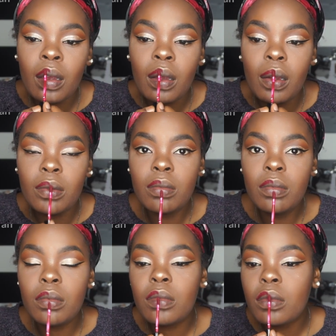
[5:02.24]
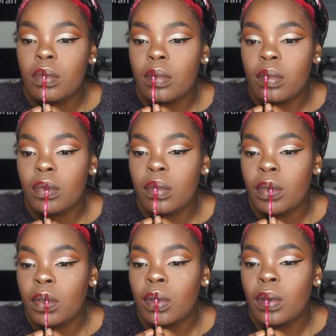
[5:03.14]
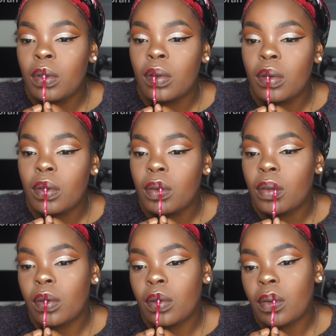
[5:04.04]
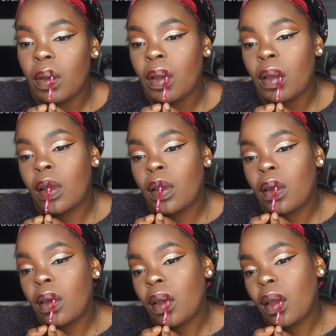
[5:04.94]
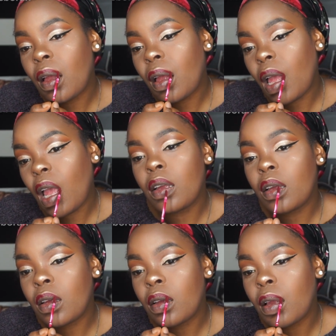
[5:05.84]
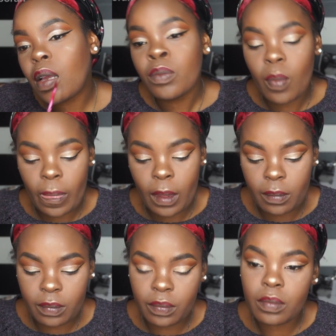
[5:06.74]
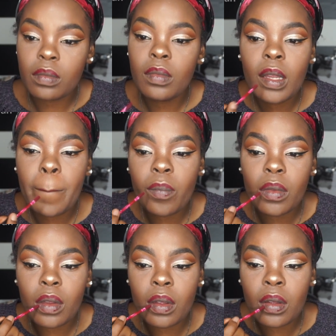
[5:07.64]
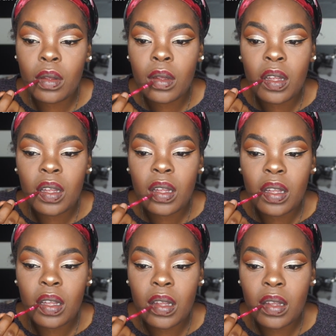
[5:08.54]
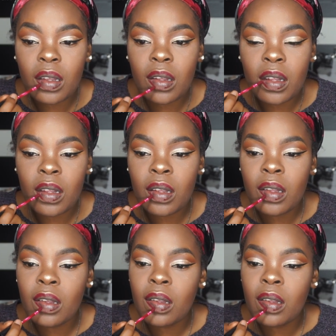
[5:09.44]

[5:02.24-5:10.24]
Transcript: liquid lipstick I'm using, I'm not really sure, but it's from